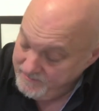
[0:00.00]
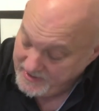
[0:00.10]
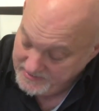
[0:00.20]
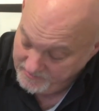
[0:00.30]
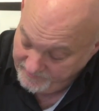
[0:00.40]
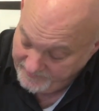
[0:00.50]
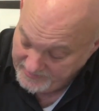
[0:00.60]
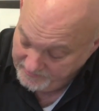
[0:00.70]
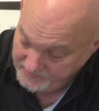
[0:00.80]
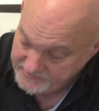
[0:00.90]
making them
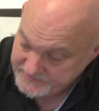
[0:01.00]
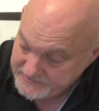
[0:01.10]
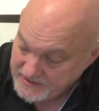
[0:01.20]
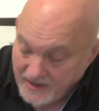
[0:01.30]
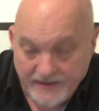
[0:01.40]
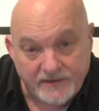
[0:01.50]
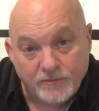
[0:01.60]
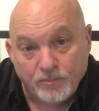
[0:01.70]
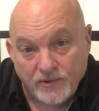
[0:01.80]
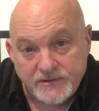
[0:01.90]
available as
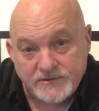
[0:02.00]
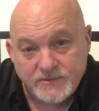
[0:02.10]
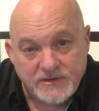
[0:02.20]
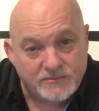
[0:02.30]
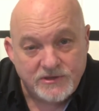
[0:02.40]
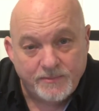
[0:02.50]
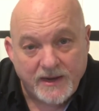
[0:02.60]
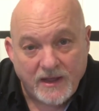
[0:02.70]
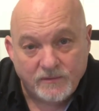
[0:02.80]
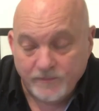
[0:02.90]
signed prints, which I'm
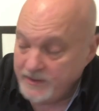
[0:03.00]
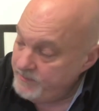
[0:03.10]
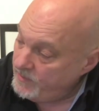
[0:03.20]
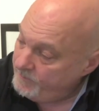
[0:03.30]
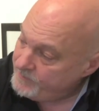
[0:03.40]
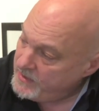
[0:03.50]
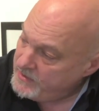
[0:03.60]
shipping out to people.